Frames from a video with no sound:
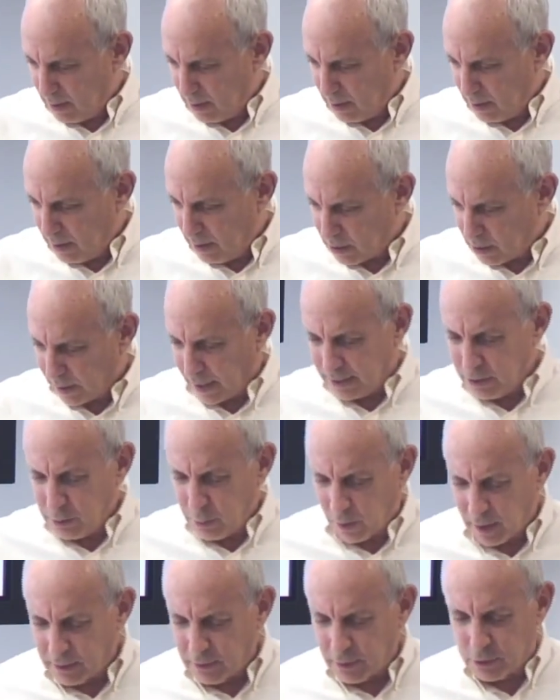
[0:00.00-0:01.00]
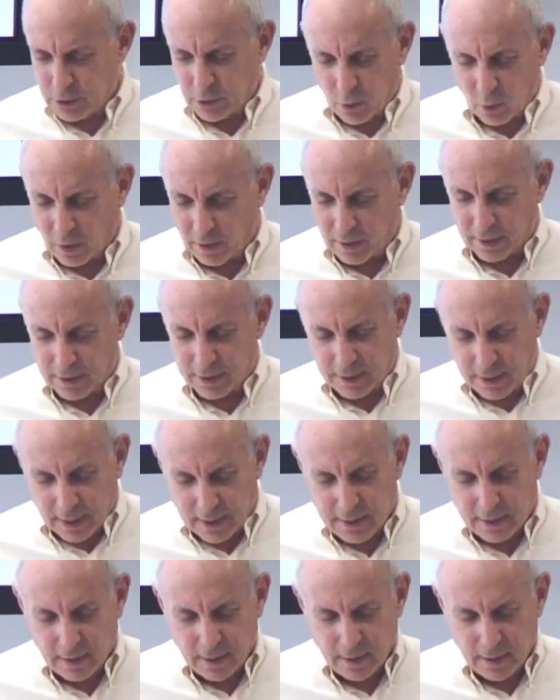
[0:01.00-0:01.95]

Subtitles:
So again, I just want to underscore this. This